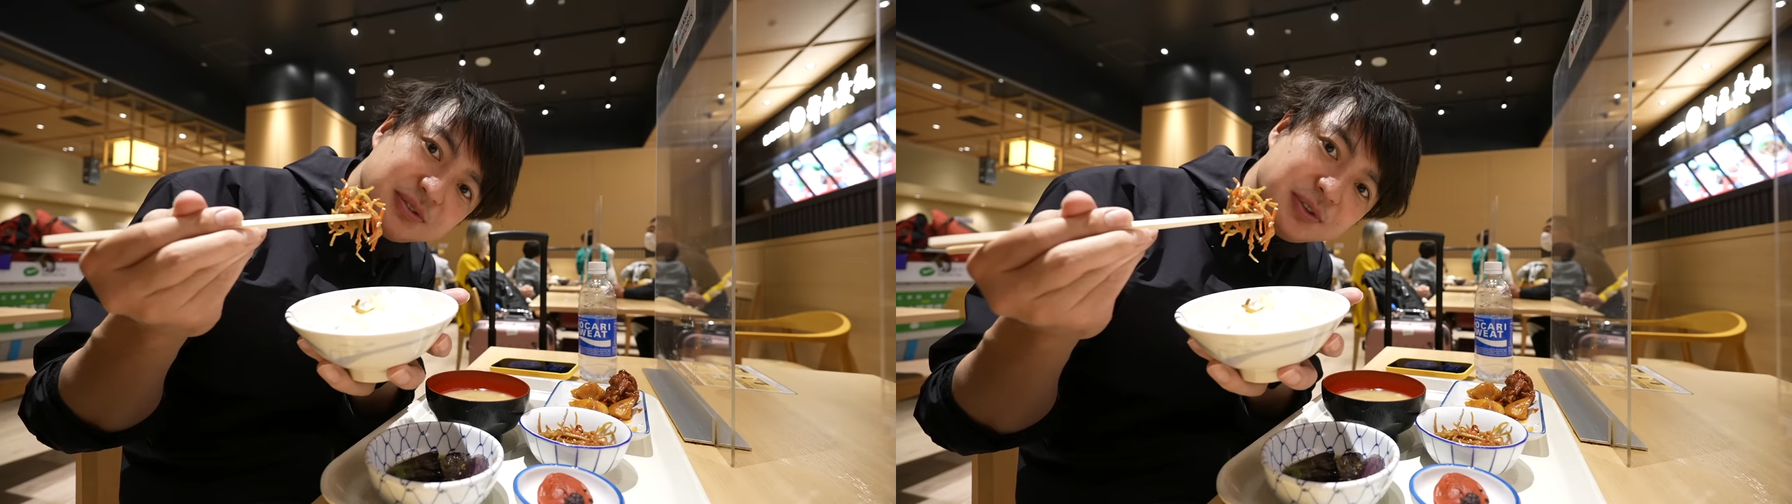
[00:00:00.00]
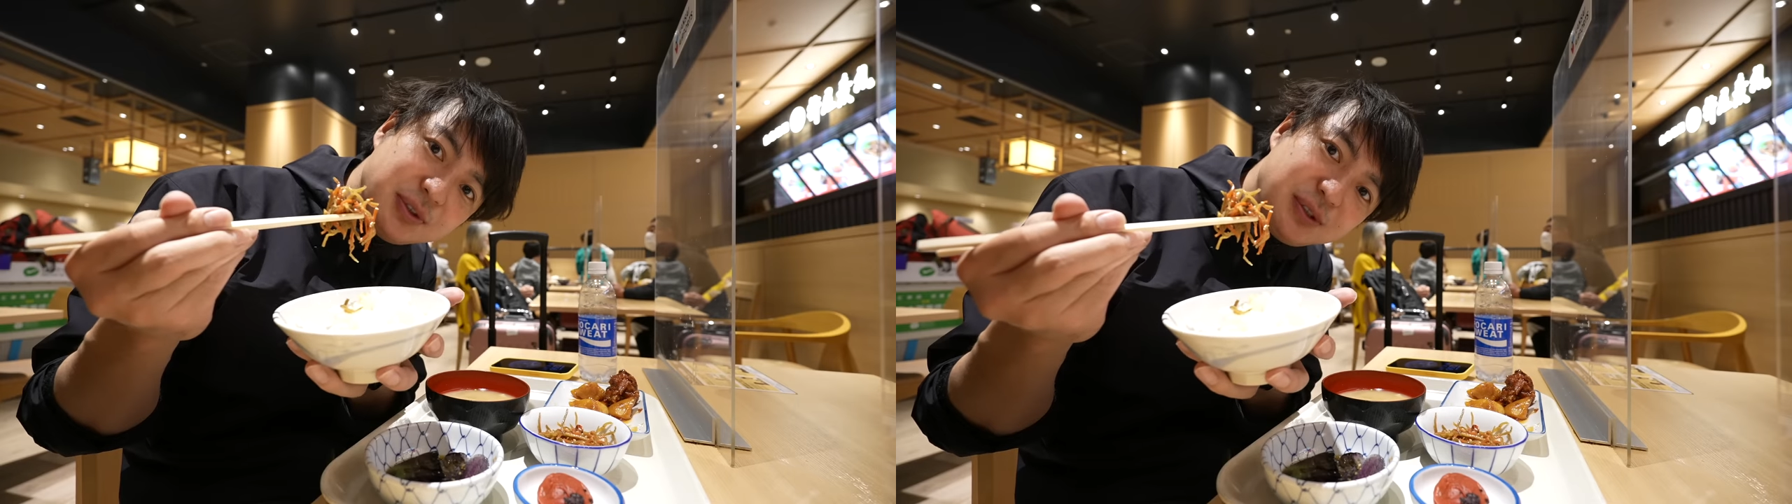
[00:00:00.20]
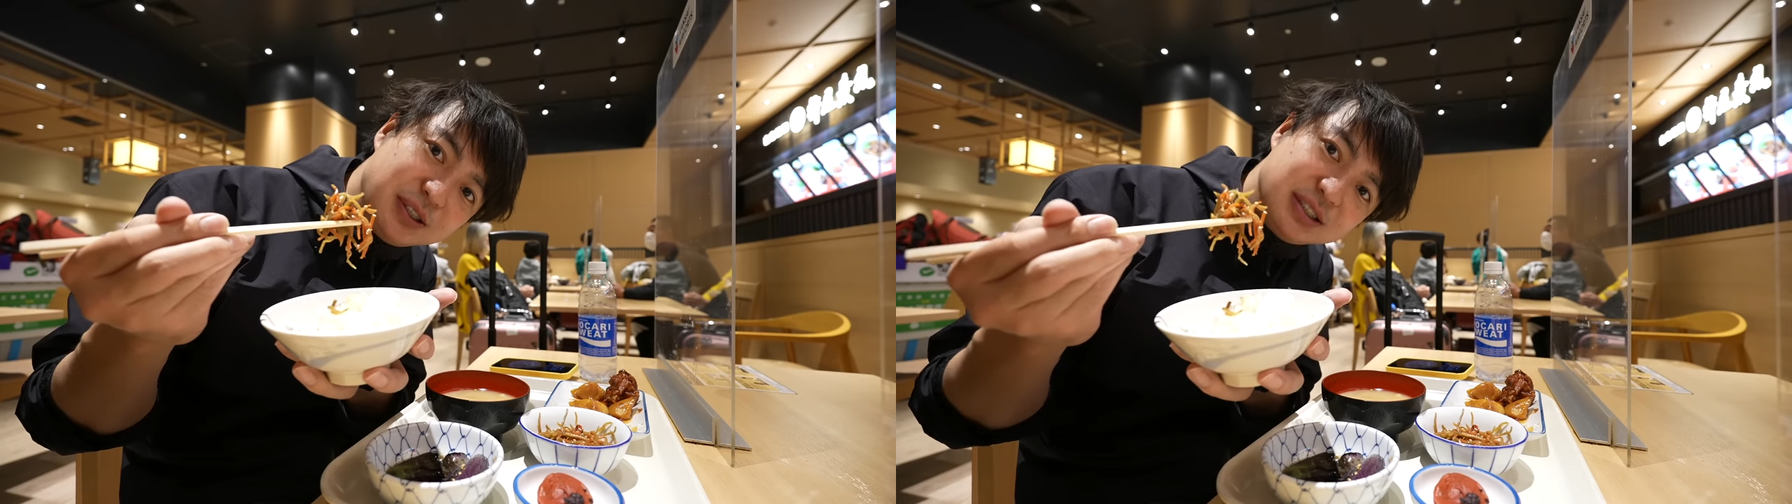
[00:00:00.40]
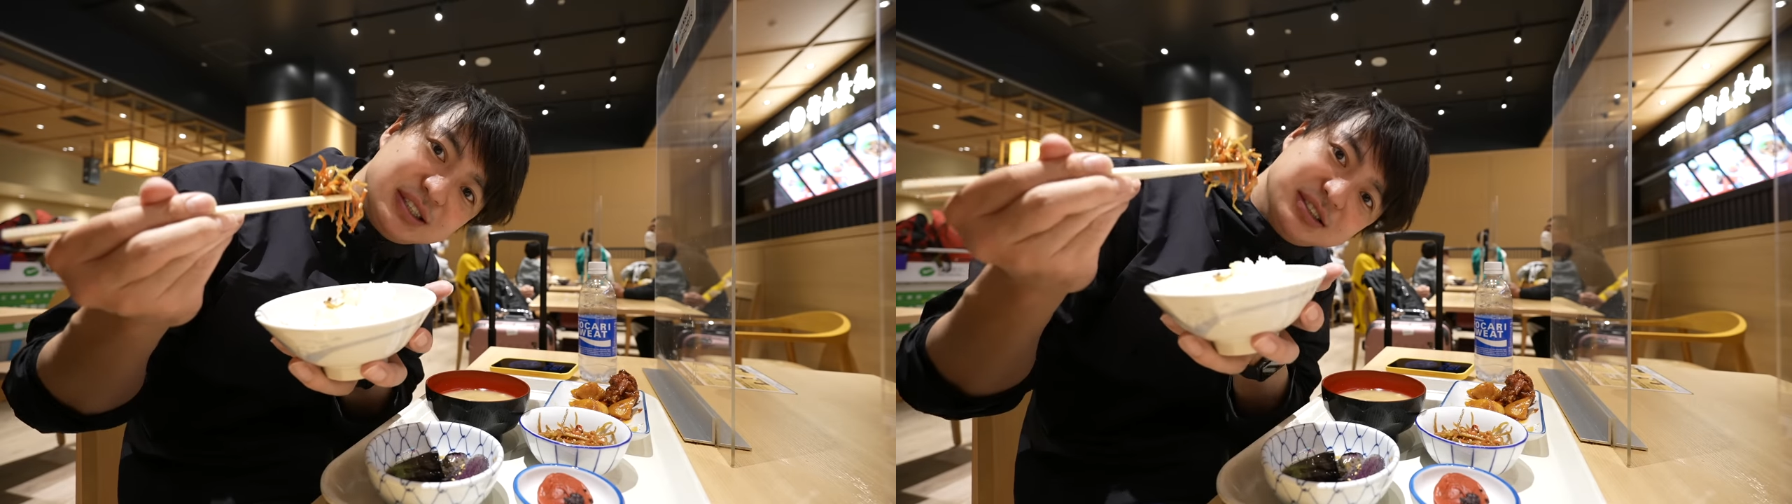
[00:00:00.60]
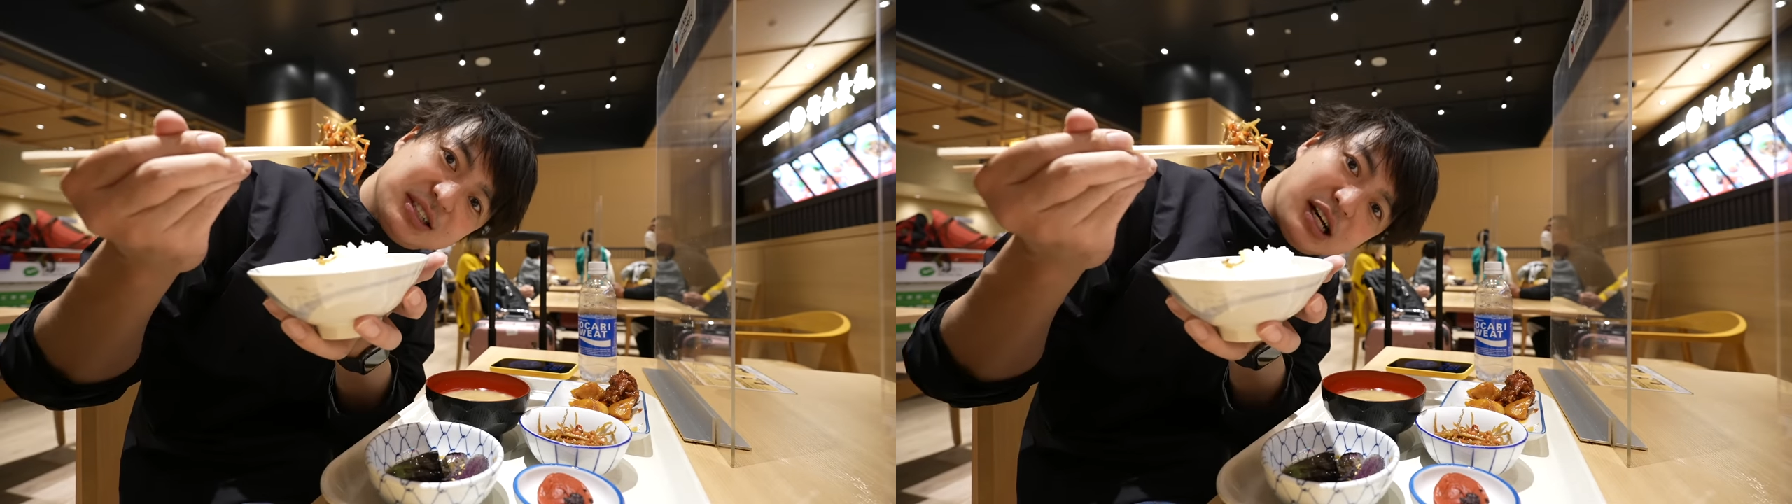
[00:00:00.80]
food
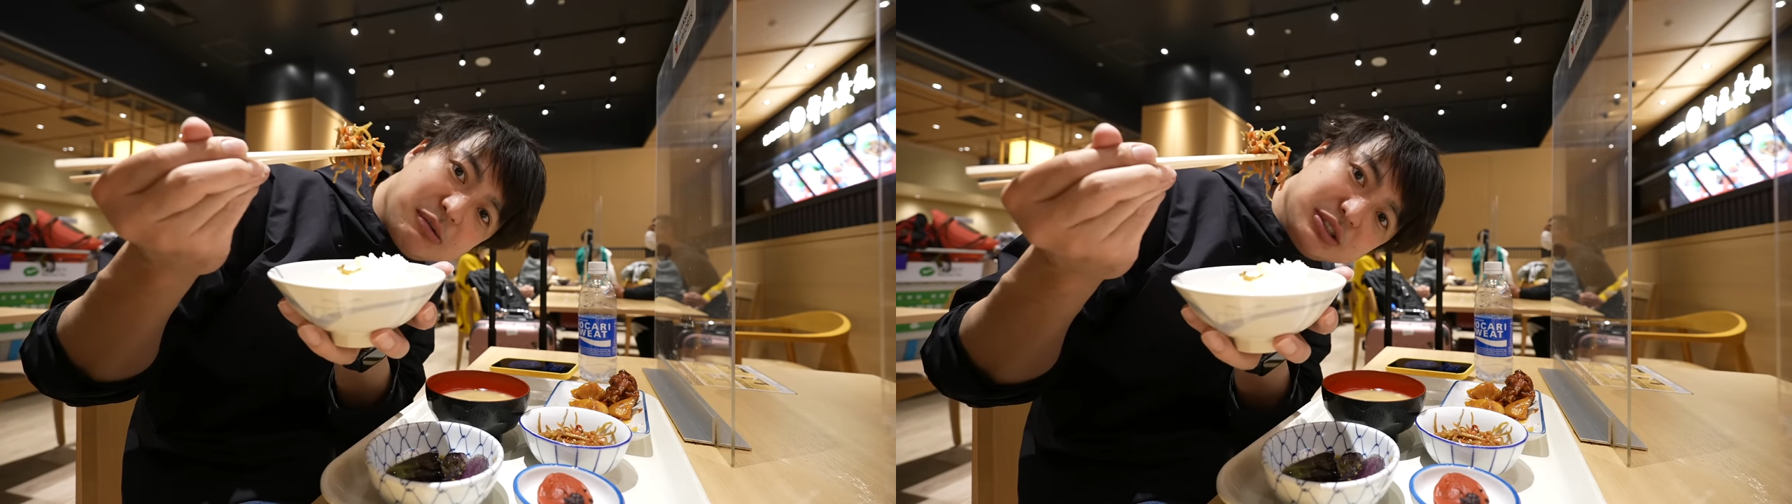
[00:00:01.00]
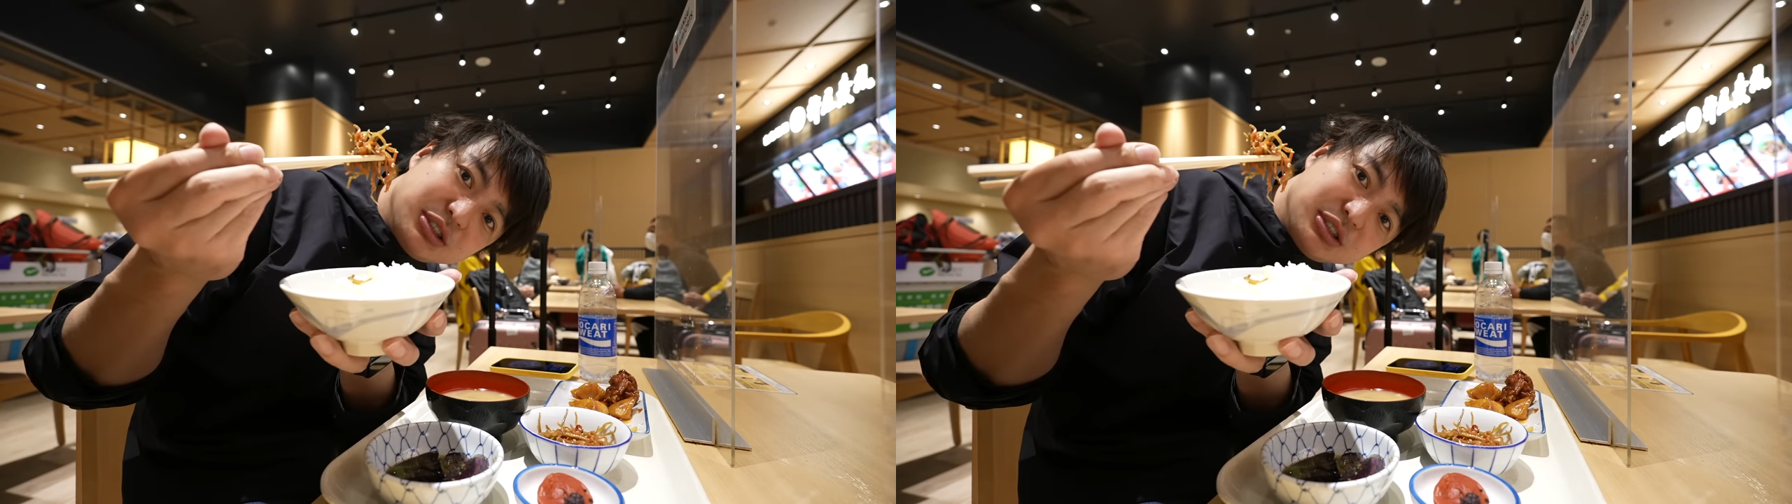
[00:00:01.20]
since I was